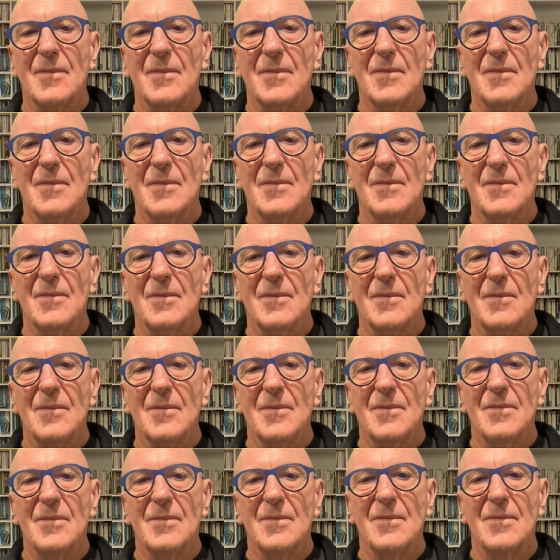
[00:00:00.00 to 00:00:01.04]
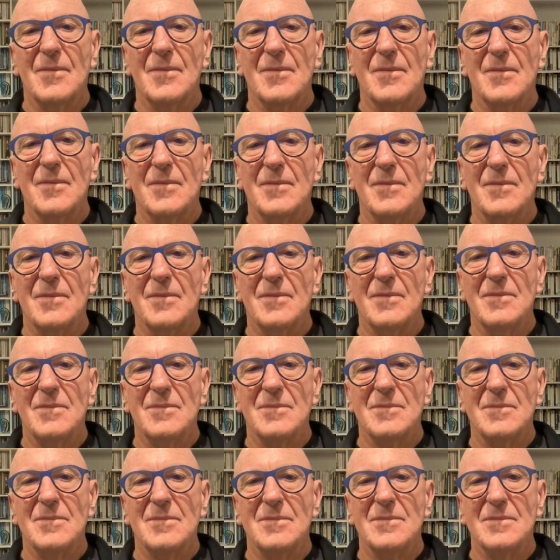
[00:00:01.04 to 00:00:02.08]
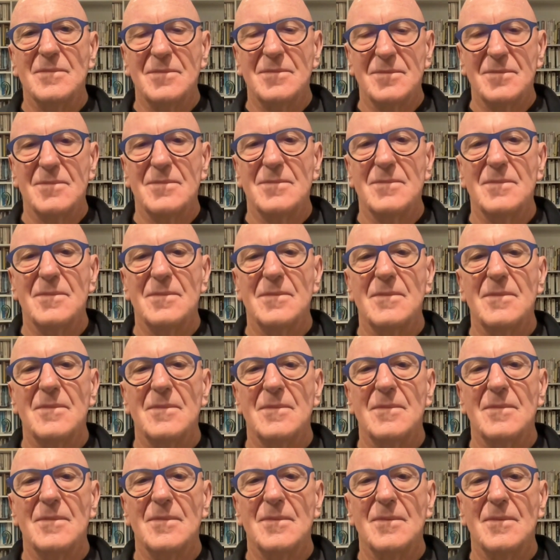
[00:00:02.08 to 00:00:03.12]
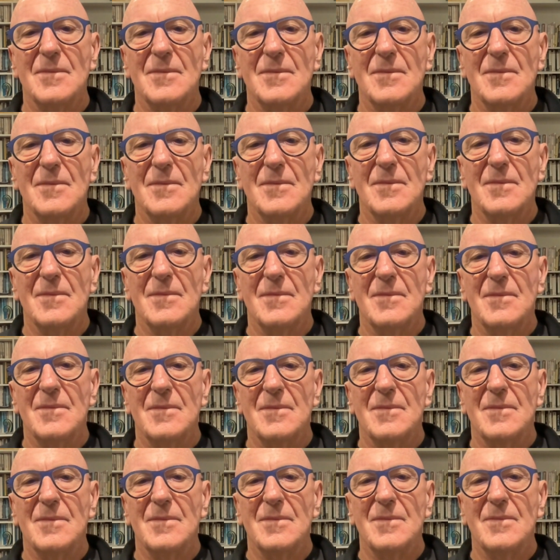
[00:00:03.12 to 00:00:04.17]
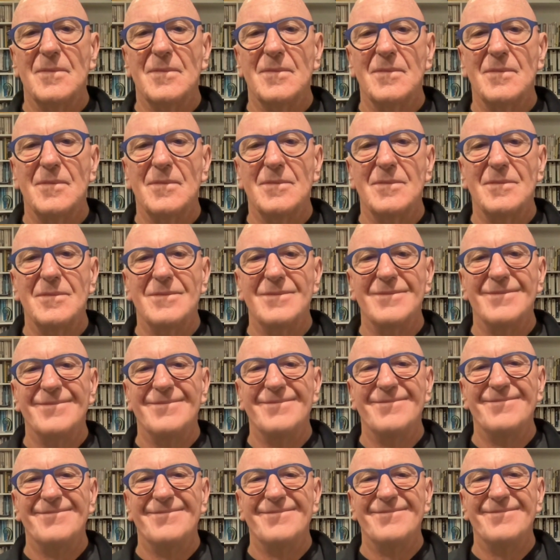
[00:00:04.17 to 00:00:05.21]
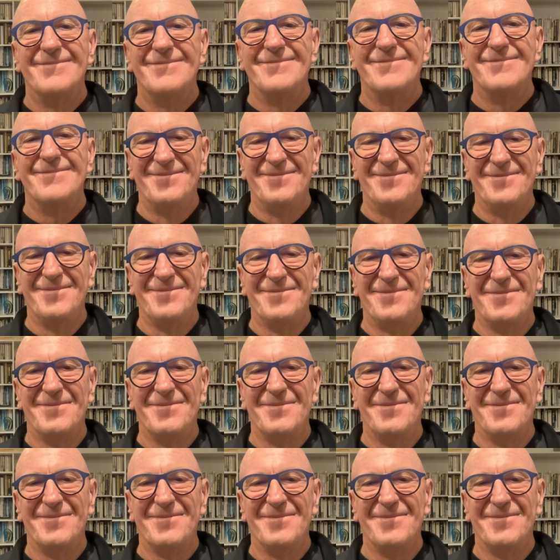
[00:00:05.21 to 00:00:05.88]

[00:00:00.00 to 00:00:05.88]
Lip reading: (silent)